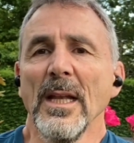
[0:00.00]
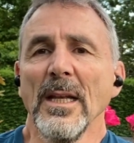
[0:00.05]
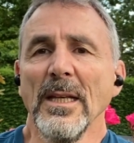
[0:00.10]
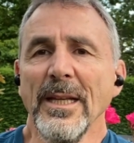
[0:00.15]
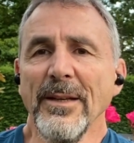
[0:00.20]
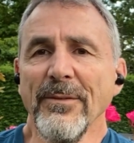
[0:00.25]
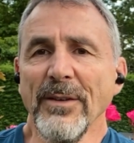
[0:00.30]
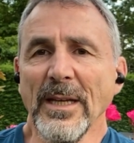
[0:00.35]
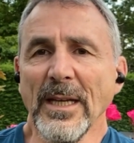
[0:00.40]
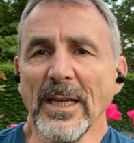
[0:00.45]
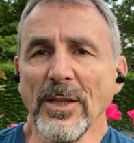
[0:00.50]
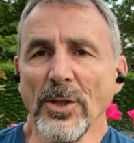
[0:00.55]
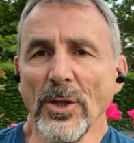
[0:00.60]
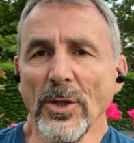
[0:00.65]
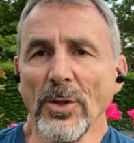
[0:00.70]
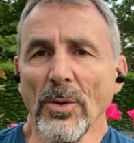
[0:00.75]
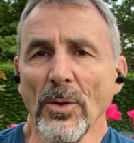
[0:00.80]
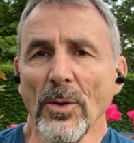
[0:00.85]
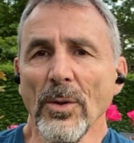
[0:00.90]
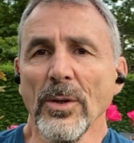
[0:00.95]
living in
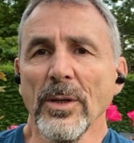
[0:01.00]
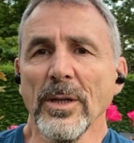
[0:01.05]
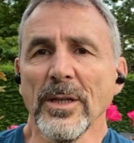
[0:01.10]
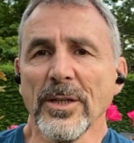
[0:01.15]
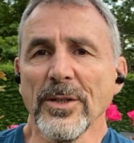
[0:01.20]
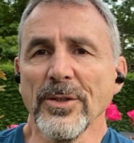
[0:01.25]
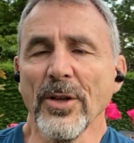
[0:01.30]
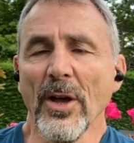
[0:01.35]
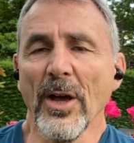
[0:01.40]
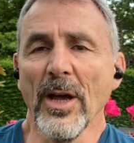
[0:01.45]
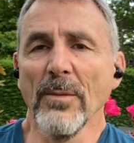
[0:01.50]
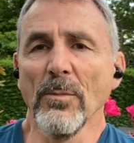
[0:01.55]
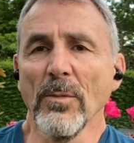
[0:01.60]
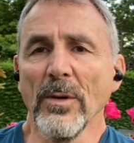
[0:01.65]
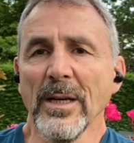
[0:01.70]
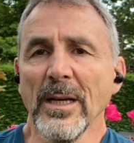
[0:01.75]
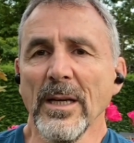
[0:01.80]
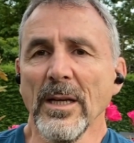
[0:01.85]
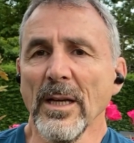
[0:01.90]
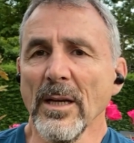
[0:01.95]
New York at a time
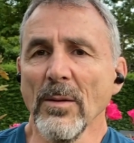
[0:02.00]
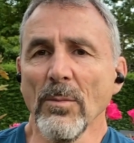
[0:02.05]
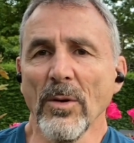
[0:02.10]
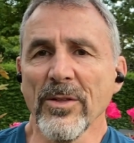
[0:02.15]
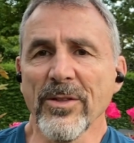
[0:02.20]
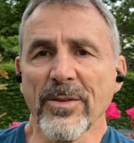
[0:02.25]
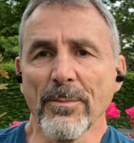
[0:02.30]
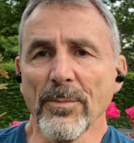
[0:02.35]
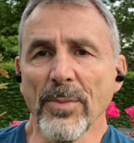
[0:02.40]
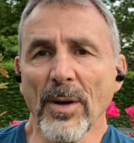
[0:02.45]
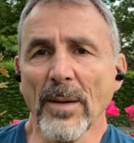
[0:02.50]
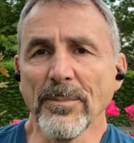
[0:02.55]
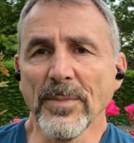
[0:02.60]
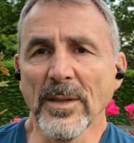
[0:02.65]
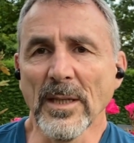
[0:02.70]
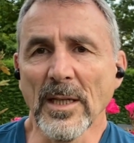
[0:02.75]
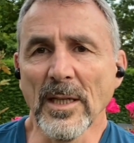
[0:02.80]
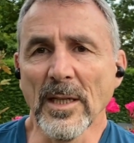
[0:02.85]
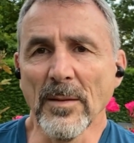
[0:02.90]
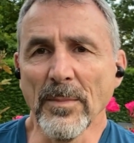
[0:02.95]
when it wasn't
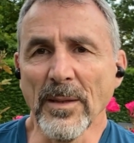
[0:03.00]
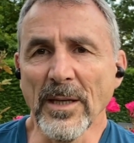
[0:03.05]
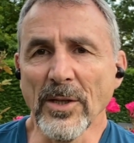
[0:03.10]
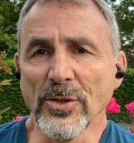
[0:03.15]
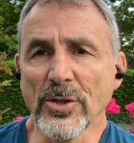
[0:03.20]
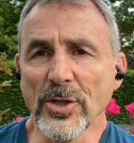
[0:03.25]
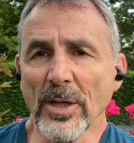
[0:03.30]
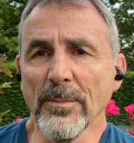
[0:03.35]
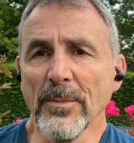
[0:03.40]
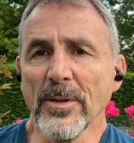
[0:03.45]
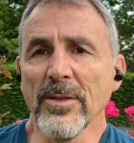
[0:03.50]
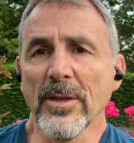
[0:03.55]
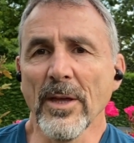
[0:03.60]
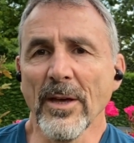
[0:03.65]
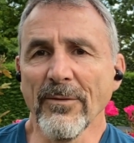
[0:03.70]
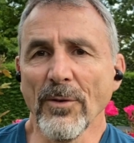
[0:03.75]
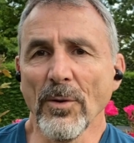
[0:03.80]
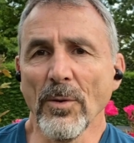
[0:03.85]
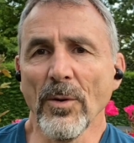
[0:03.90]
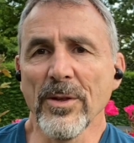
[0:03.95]
popular to be a German, so
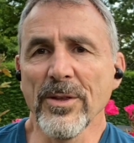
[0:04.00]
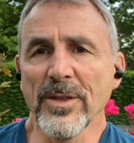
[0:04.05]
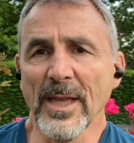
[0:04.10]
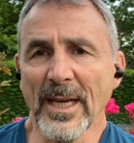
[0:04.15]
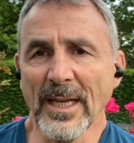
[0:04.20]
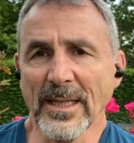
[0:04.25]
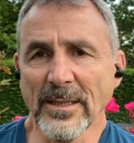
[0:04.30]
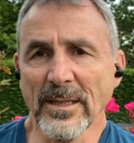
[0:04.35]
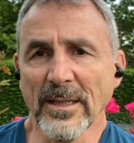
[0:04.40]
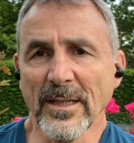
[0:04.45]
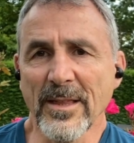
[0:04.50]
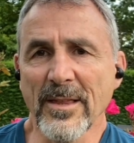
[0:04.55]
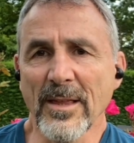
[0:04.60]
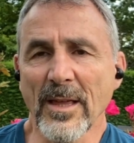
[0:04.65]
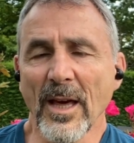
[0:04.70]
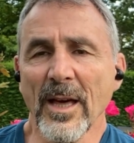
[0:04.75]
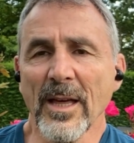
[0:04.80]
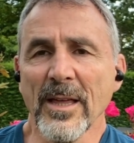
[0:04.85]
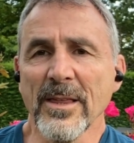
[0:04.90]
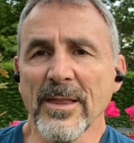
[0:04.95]
of course they had to
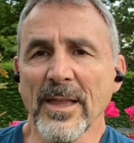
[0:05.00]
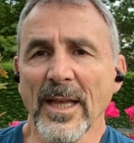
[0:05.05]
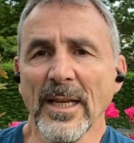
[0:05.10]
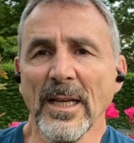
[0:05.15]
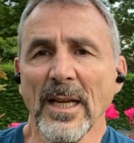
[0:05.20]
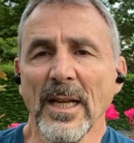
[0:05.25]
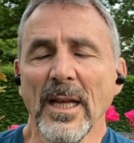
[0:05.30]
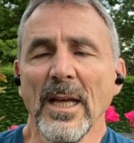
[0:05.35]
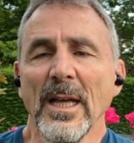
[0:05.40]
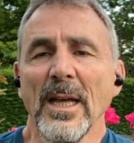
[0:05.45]
disguise that.